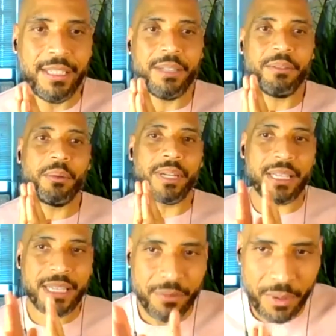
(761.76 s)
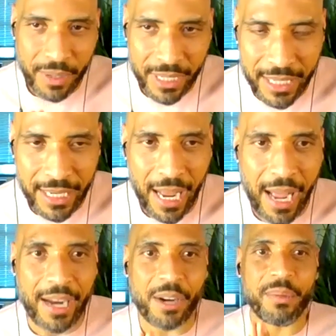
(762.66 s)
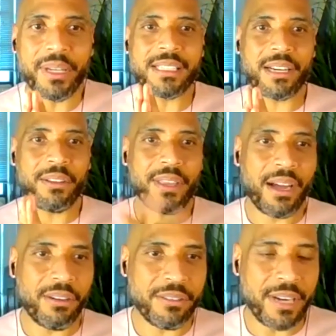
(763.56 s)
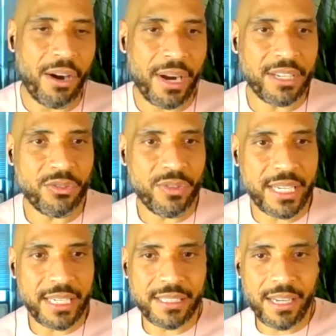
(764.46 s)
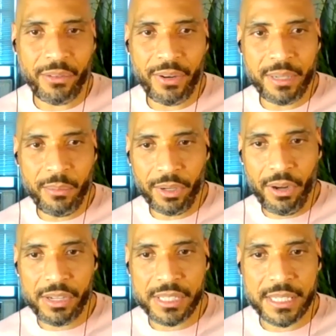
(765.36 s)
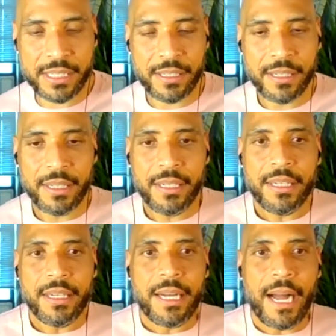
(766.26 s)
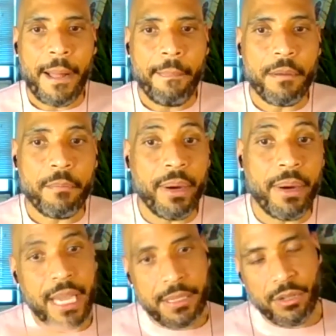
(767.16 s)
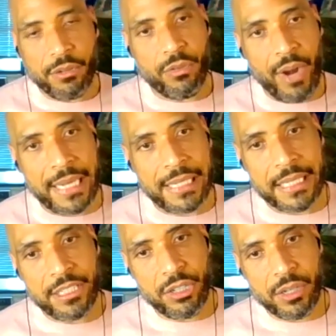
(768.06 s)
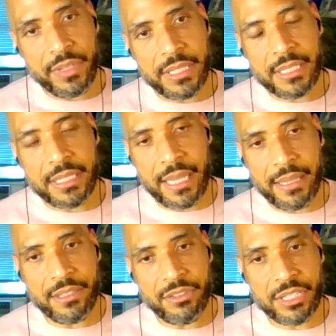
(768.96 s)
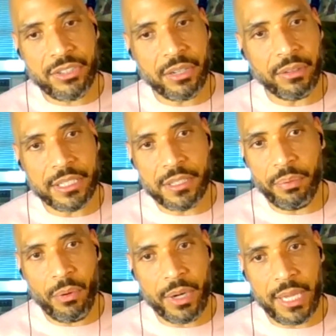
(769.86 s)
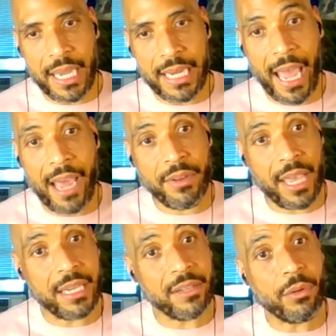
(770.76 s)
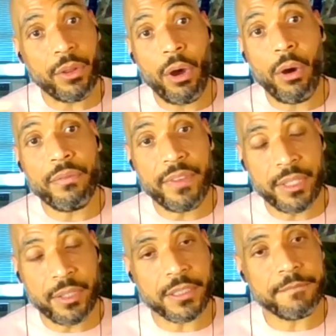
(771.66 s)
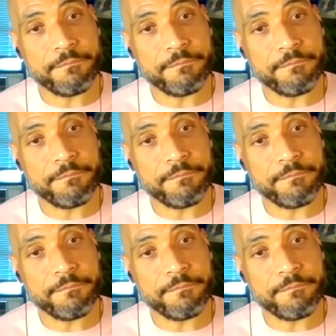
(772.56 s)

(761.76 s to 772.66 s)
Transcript: We want to get, we want to get it higher because I don't think our, our industry can suffer any more losses. Um, but yeah, so grants and services, and then just generally supporting and advocating for the whole field.